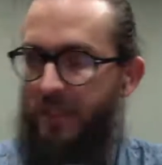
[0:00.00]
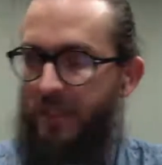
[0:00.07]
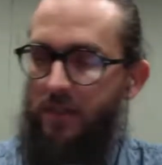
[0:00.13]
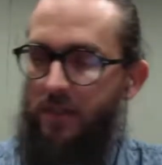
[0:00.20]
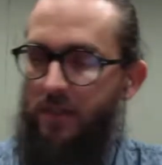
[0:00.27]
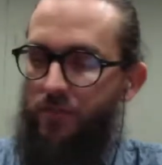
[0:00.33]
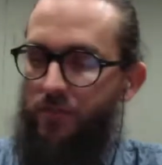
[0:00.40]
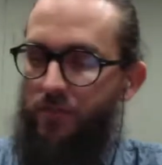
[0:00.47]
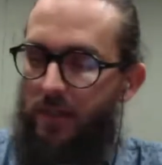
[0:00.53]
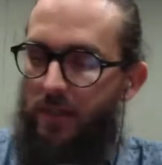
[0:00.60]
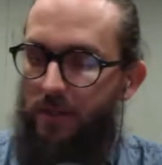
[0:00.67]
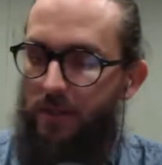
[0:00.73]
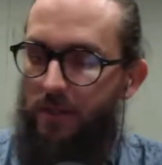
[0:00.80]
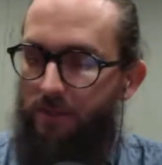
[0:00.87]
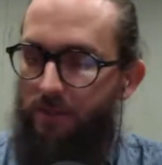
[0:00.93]
is
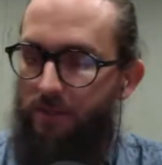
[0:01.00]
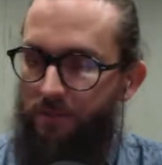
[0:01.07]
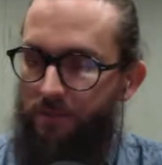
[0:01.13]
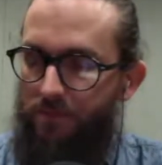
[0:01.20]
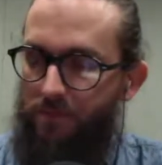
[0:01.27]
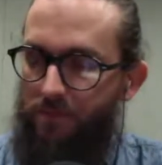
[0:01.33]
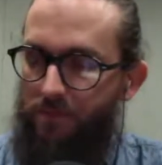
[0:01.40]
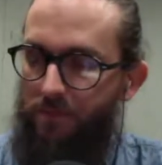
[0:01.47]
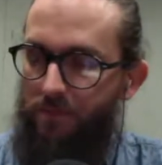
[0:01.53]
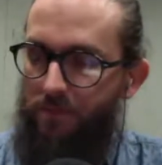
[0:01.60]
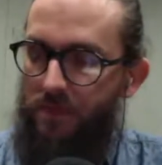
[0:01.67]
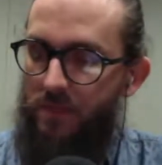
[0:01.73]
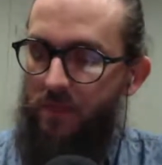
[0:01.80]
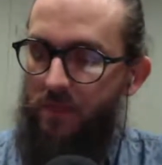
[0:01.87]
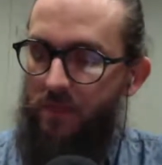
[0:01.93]
really
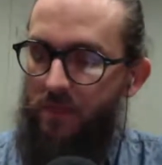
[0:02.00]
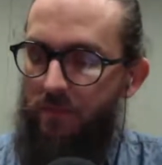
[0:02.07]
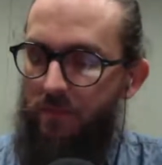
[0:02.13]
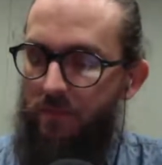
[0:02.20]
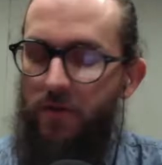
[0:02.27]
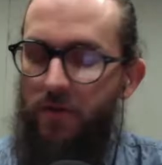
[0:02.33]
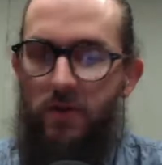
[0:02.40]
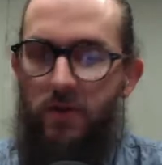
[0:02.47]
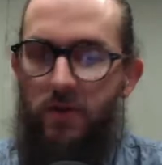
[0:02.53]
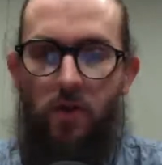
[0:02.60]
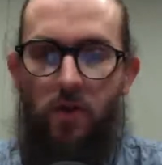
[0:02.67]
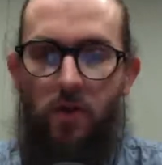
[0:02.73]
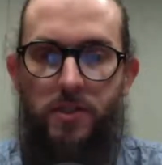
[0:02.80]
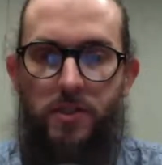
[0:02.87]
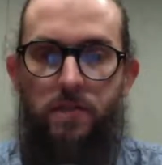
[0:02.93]
be very
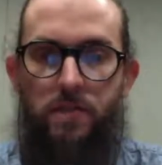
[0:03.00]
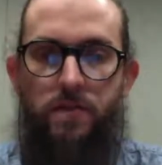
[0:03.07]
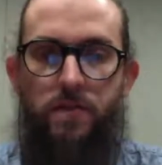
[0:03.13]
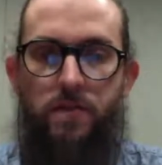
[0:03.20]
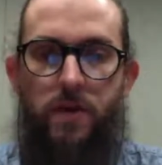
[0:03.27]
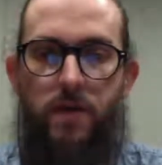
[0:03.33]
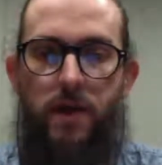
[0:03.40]
inclusive